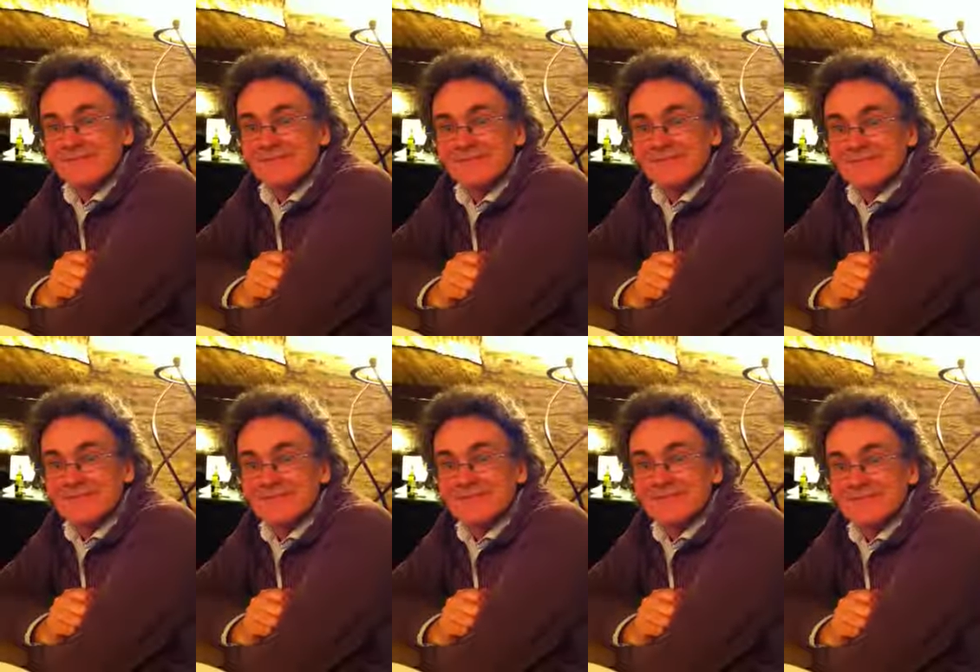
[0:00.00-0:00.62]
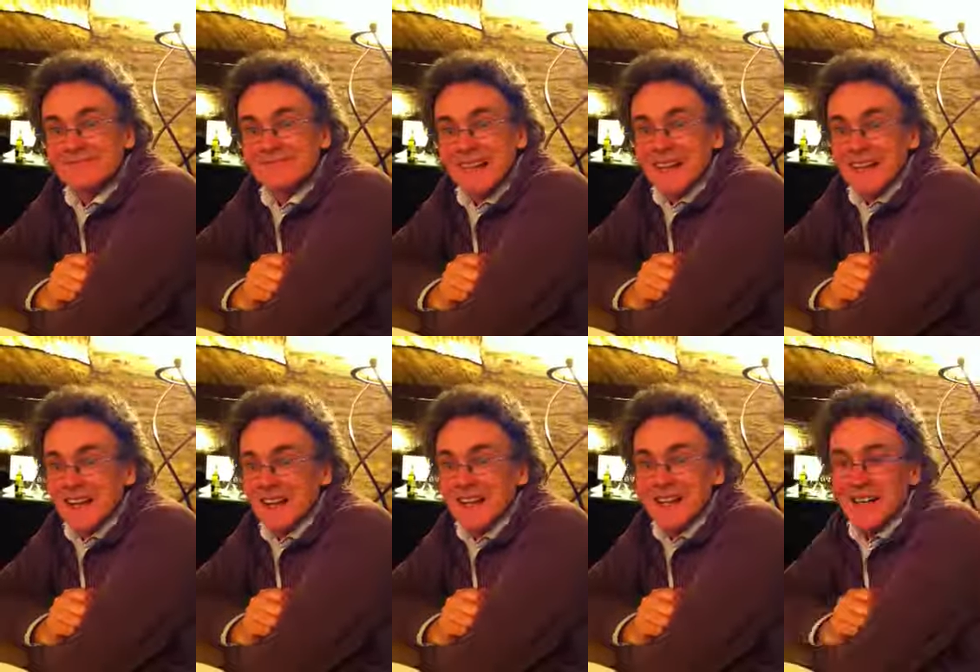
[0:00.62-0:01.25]

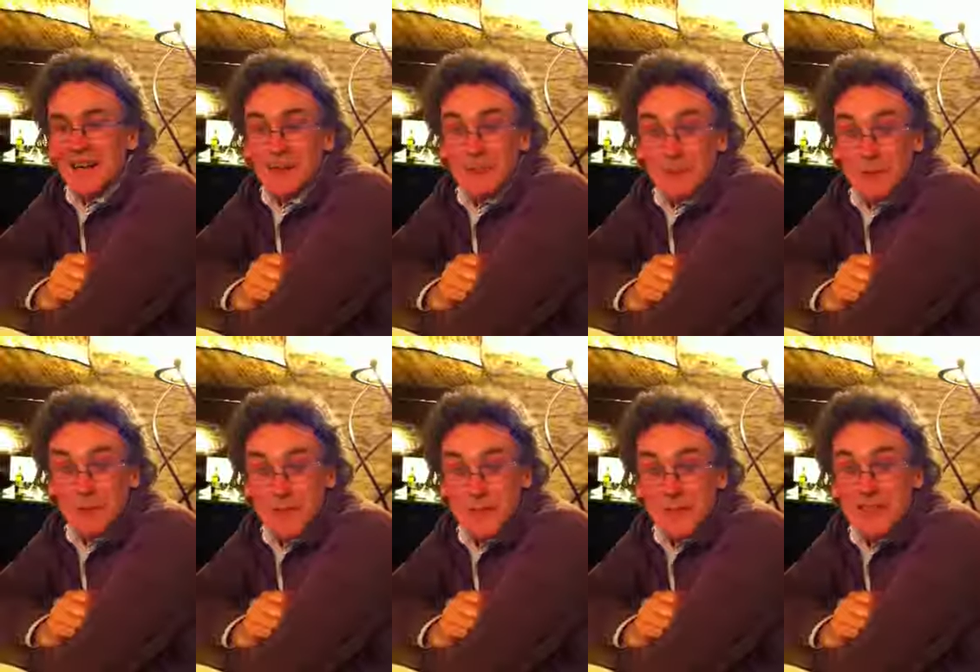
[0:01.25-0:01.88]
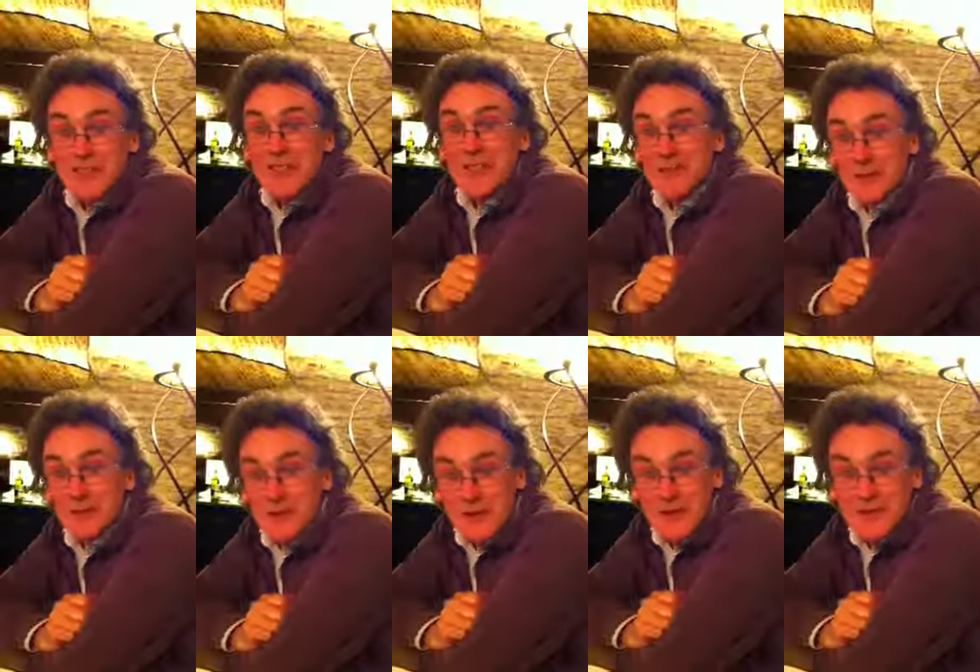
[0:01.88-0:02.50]
Uh, I'm Richard
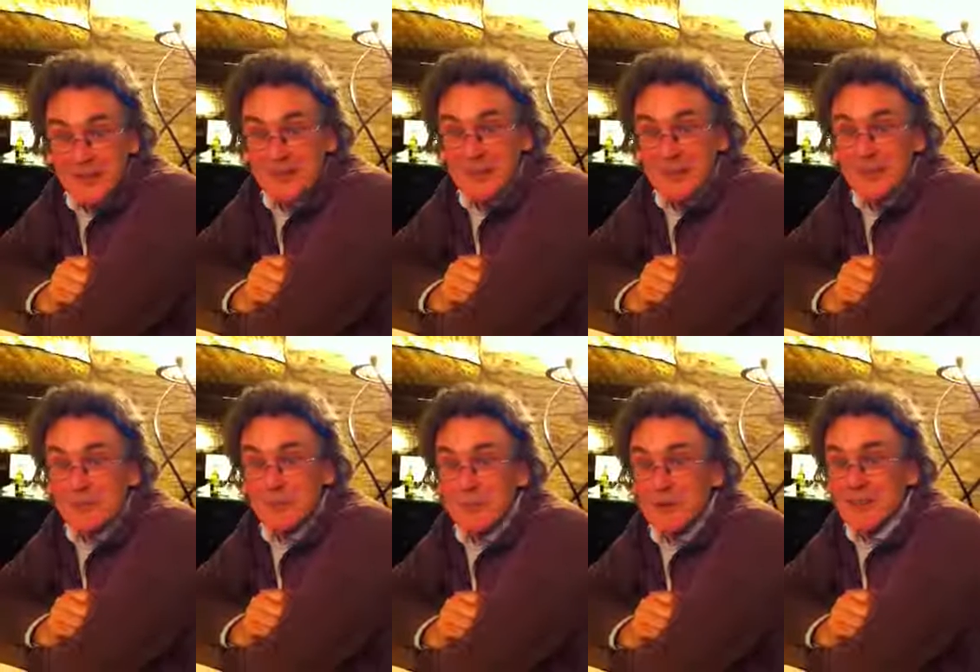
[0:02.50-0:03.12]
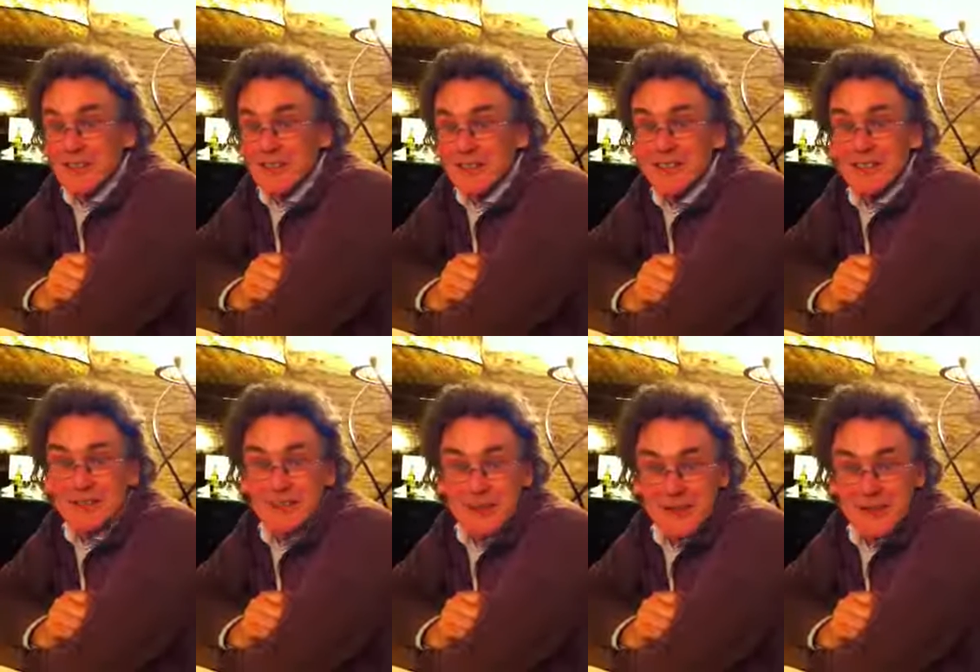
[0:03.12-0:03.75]
Cushny from uh,
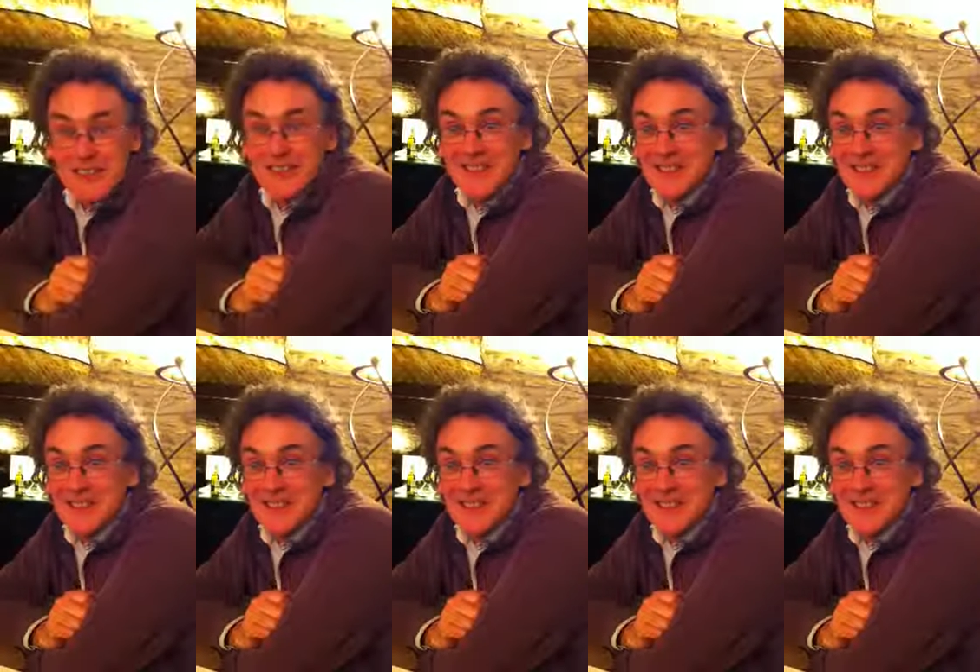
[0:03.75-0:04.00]
England.